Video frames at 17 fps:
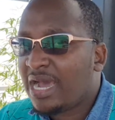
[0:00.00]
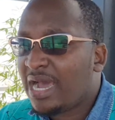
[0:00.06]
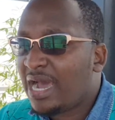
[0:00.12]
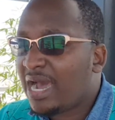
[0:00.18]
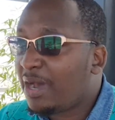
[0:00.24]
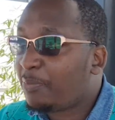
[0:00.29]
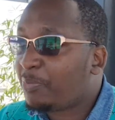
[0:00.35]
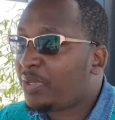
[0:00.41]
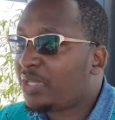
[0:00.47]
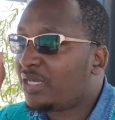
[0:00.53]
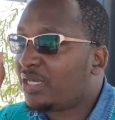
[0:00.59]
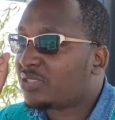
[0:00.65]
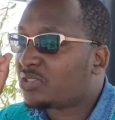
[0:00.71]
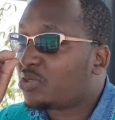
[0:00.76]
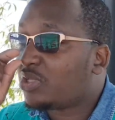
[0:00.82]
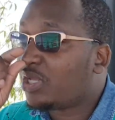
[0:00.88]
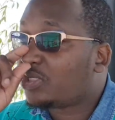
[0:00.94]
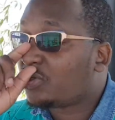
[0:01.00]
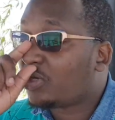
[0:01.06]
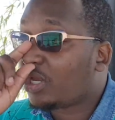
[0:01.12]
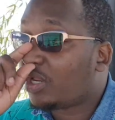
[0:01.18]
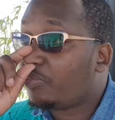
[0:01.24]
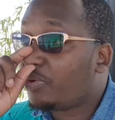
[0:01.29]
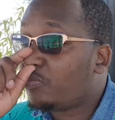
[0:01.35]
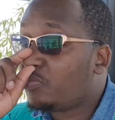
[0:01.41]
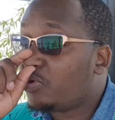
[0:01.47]
up here so that you can
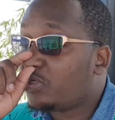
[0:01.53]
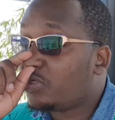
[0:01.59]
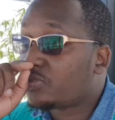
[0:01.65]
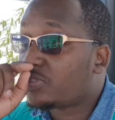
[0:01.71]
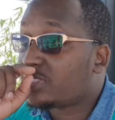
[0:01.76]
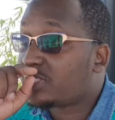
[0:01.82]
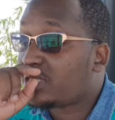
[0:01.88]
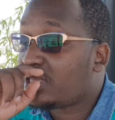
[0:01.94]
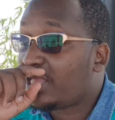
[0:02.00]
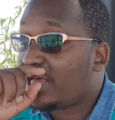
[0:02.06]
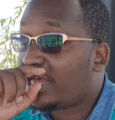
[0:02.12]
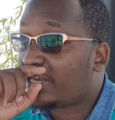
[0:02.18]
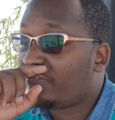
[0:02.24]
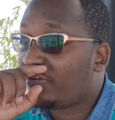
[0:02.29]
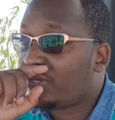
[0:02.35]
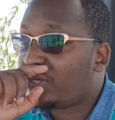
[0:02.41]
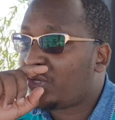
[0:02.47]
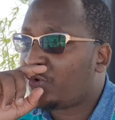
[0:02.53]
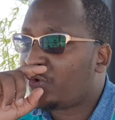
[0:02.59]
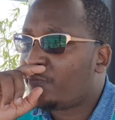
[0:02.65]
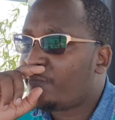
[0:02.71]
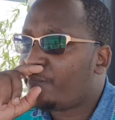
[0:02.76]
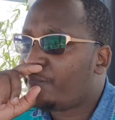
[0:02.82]
be able to see that video,